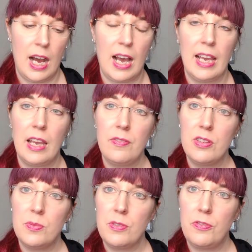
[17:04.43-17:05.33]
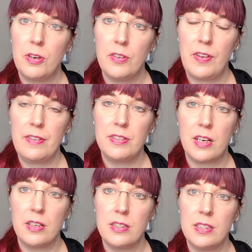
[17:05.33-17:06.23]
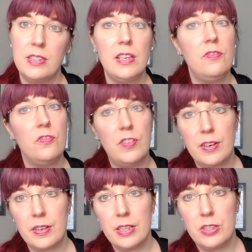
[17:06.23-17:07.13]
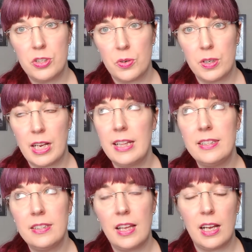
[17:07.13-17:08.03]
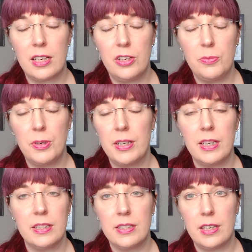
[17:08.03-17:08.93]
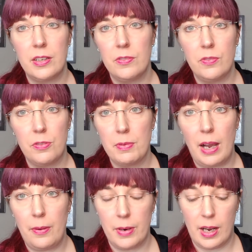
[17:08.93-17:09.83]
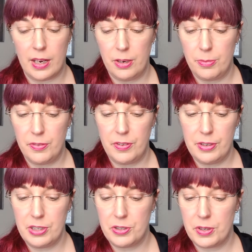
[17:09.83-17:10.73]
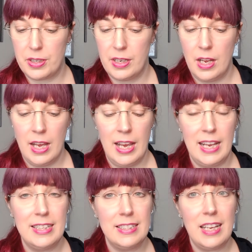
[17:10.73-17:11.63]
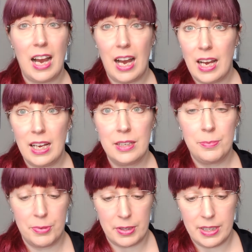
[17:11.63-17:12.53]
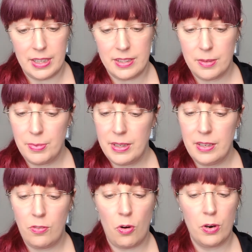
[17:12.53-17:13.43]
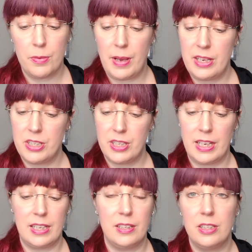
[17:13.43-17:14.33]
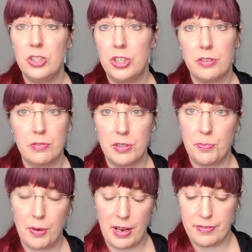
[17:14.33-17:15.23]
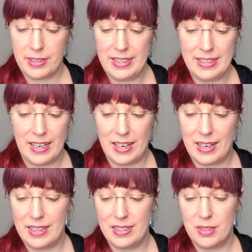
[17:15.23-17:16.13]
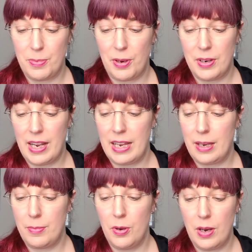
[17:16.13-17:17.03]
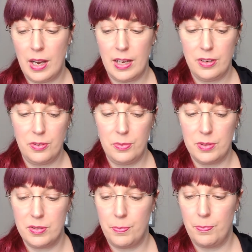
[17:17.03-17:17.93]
I gave this one 4 out of 5 stars. This is a very short, I listened to the audiobook. It's like a 3-hour audiobook, very short. It's an odd book. It's a blend of horror, magic, and general depravity. It's about a guy named Johann who was